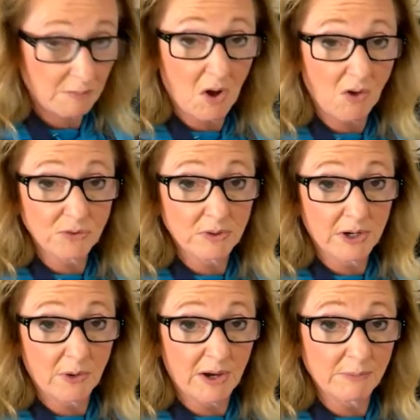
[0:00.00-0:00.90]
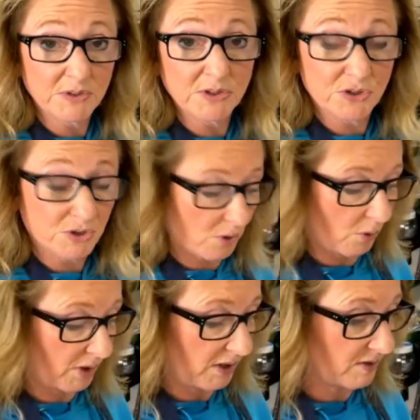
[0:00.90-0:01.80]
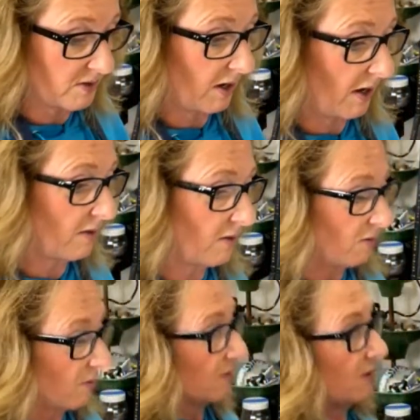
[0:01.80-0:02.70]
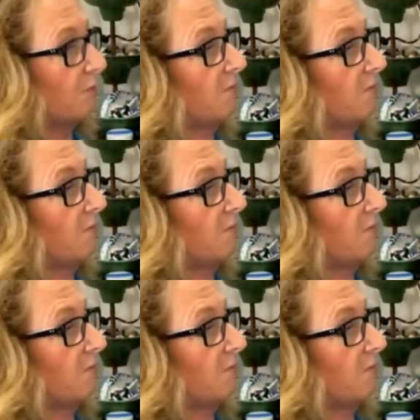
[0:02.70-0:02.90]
I'm also going to grab some turquoise and then do the same